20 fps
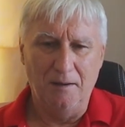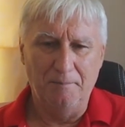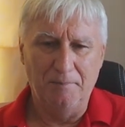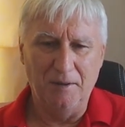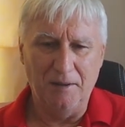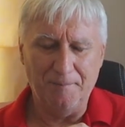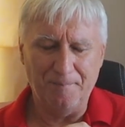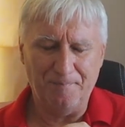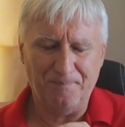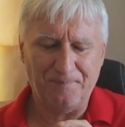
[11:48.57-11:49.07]

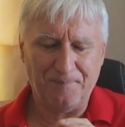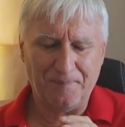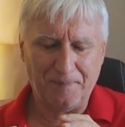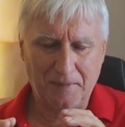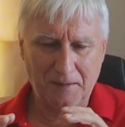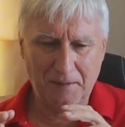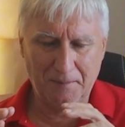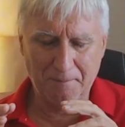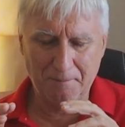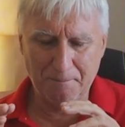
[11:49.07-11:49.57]
But
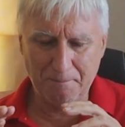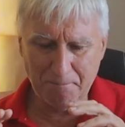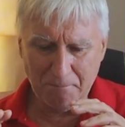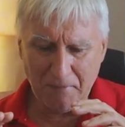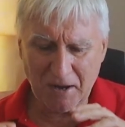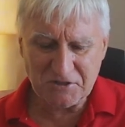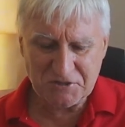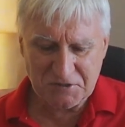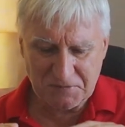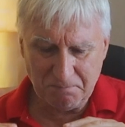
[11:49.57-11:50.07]

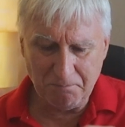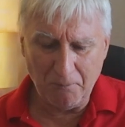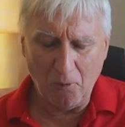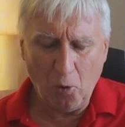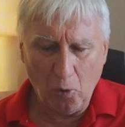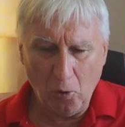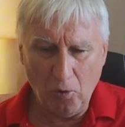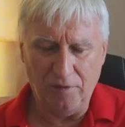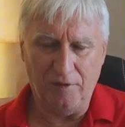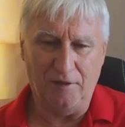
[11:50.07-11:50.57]
much
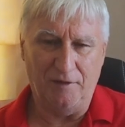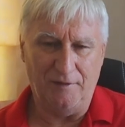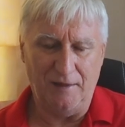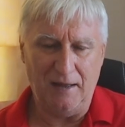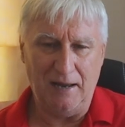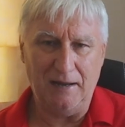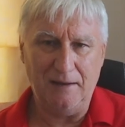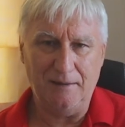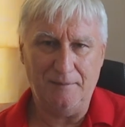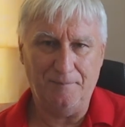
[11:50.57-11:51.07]
more than
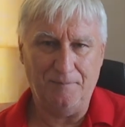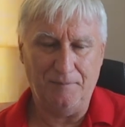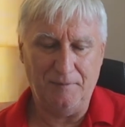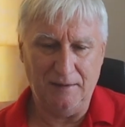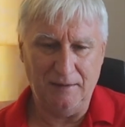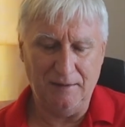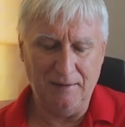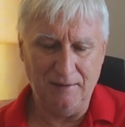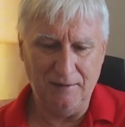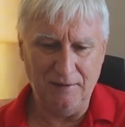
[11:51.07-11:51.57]
that
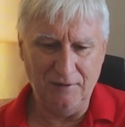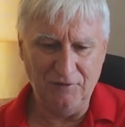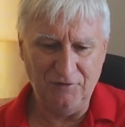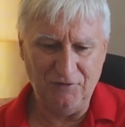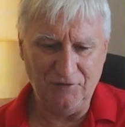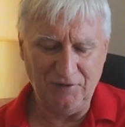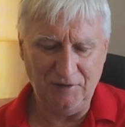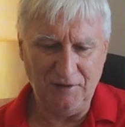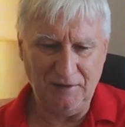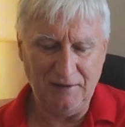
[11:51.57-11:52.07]

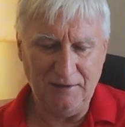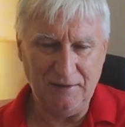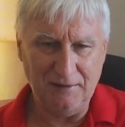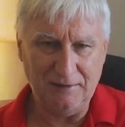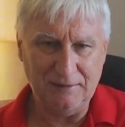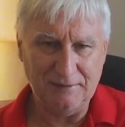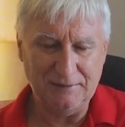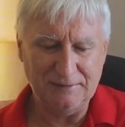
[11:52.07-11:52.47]
is the